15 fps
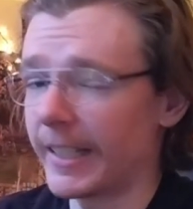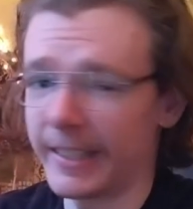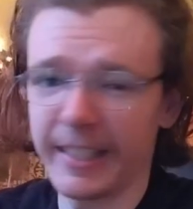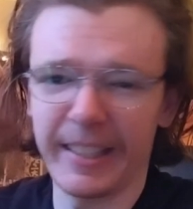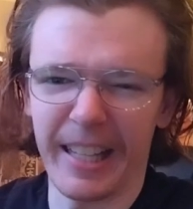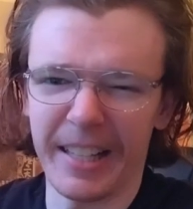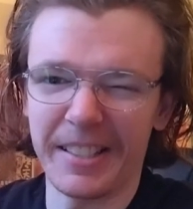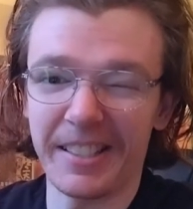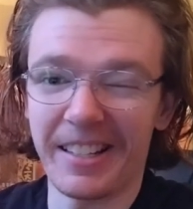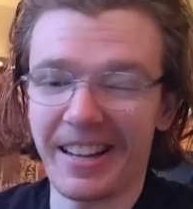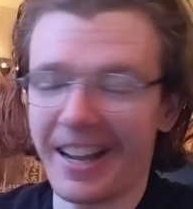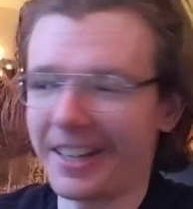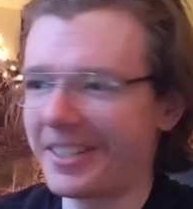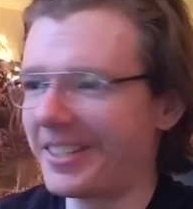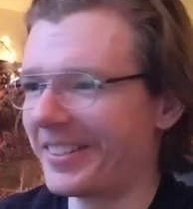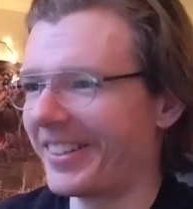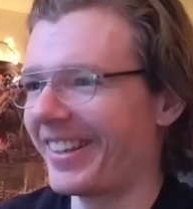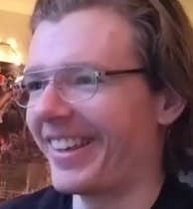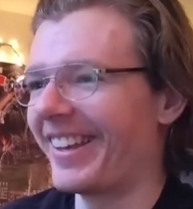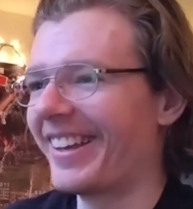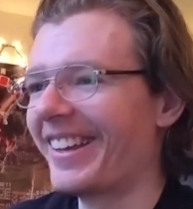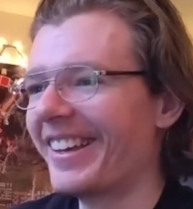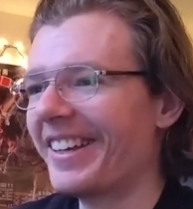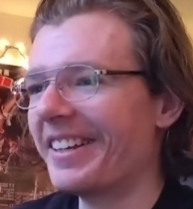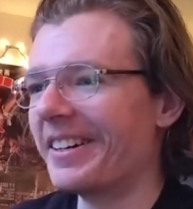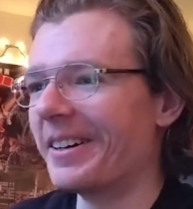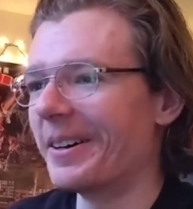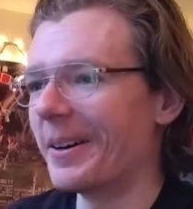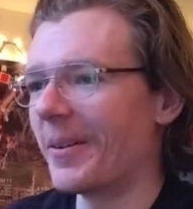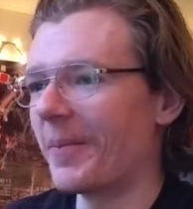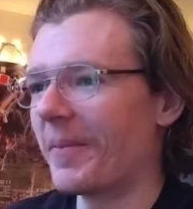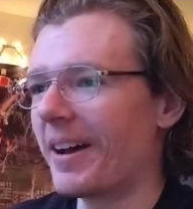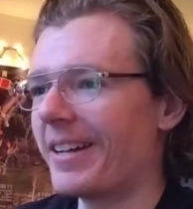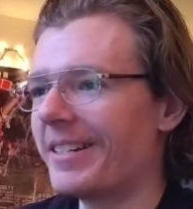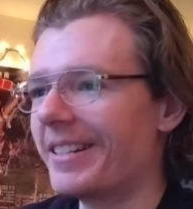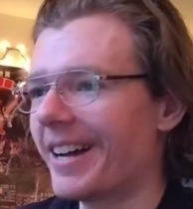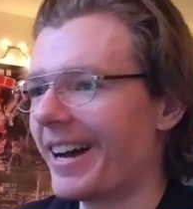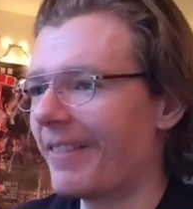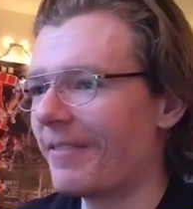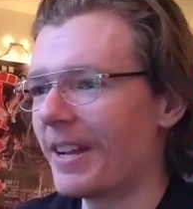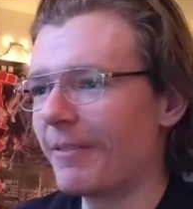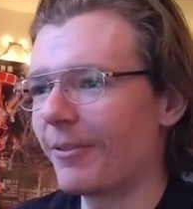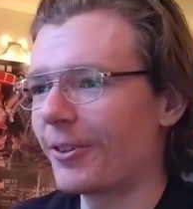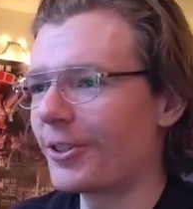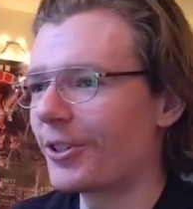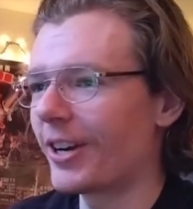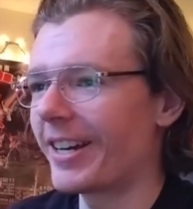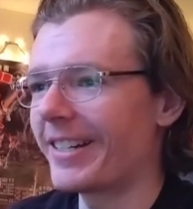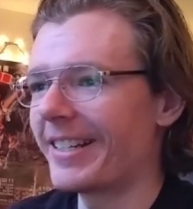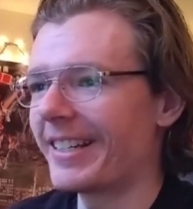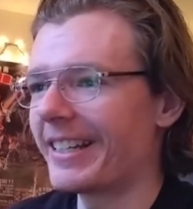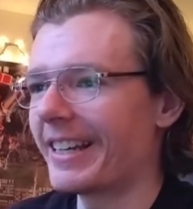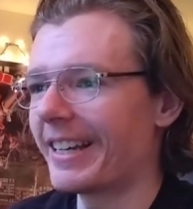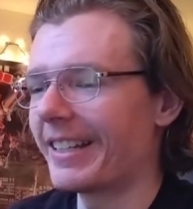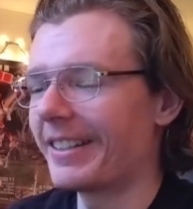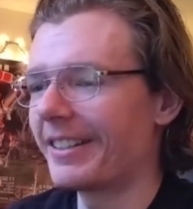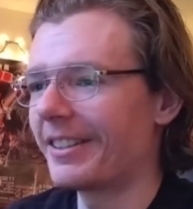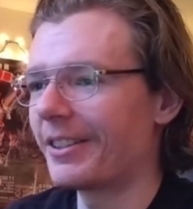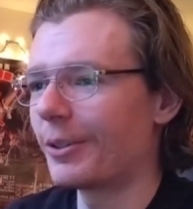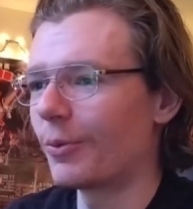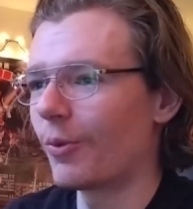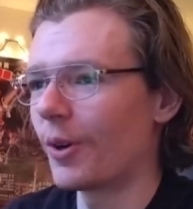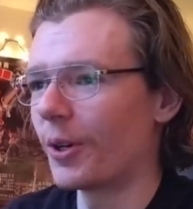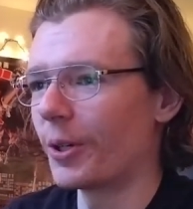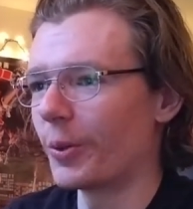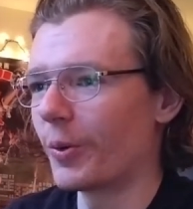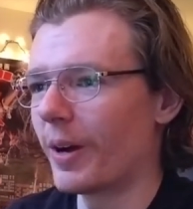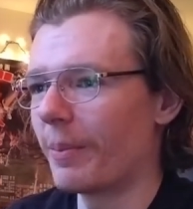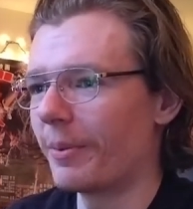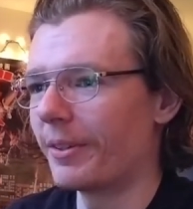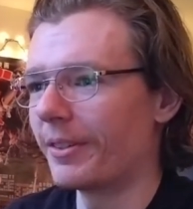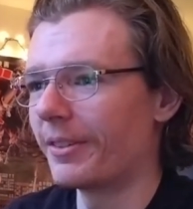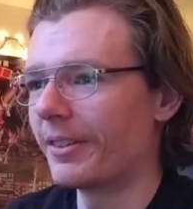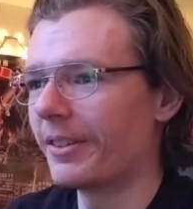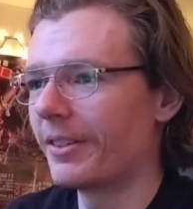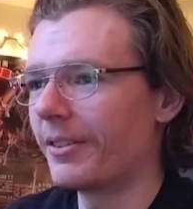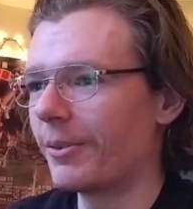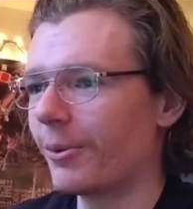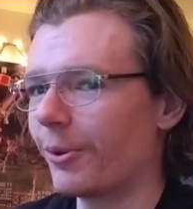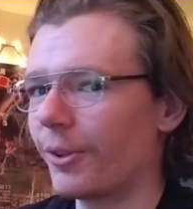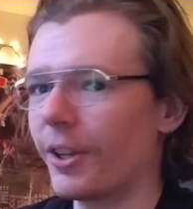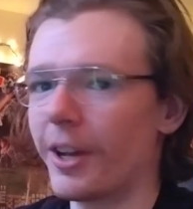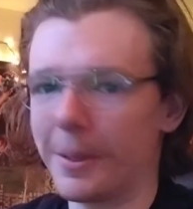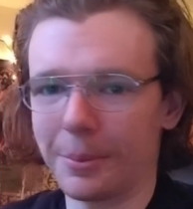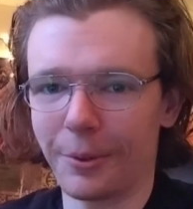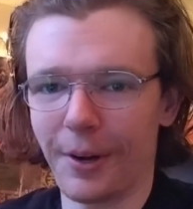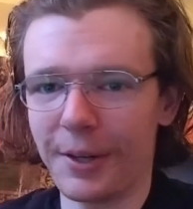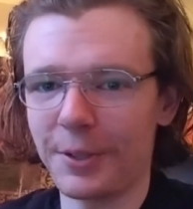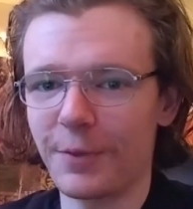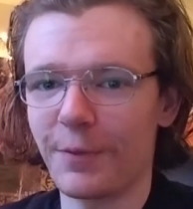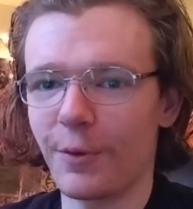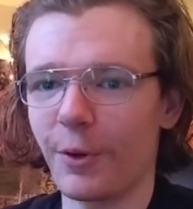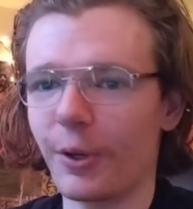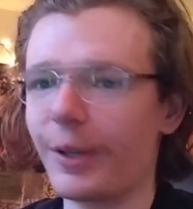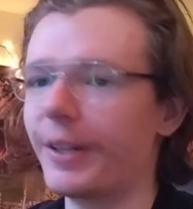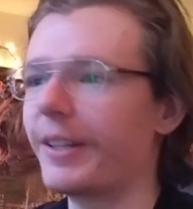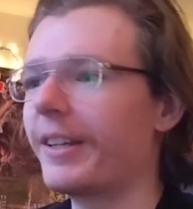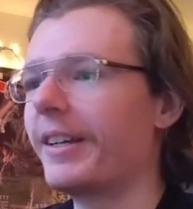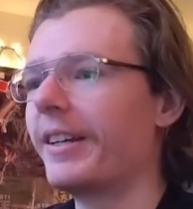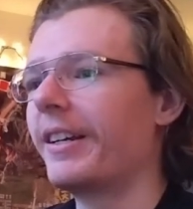I think that's it actually. I've never tried to get the Wonder Weapon or the upgrades for it.